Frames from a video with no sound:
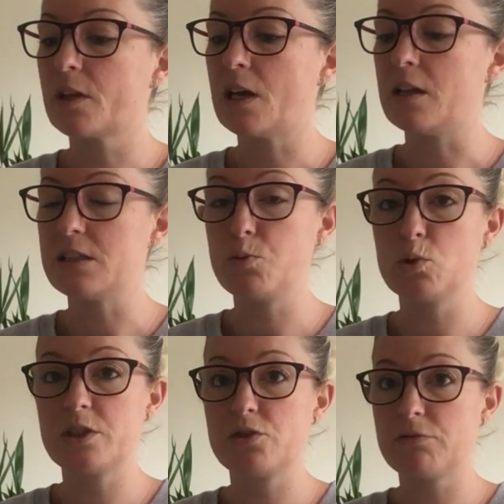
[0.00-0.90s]
Now this
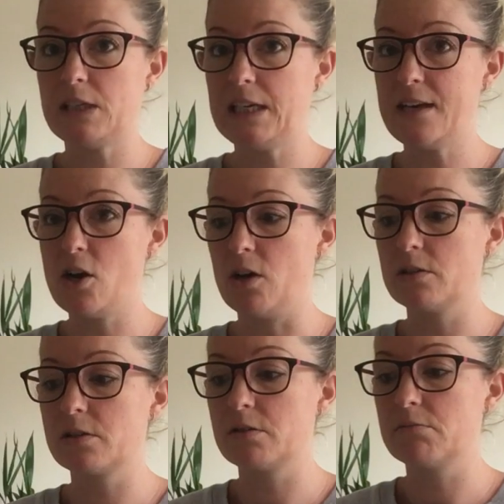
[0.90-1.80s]
water's really
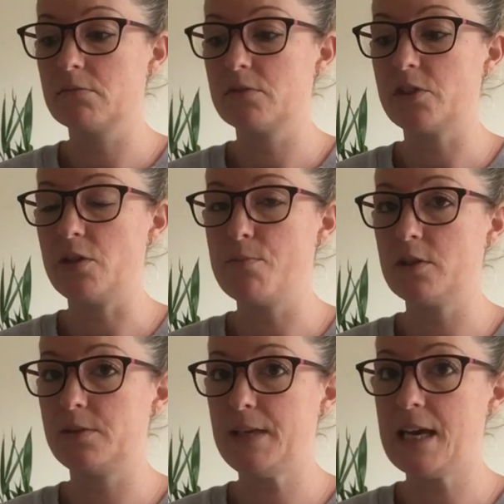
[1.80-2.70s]
hot, so you
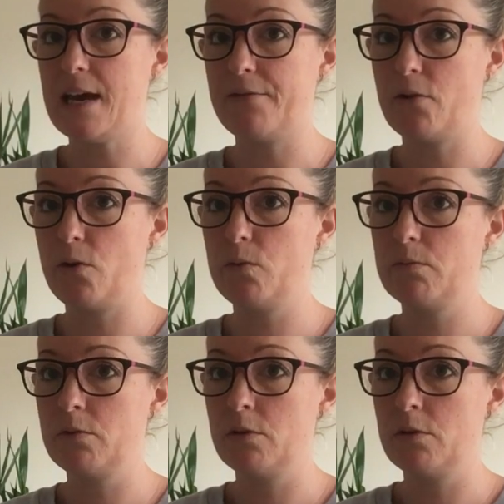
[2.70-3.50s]
must be careful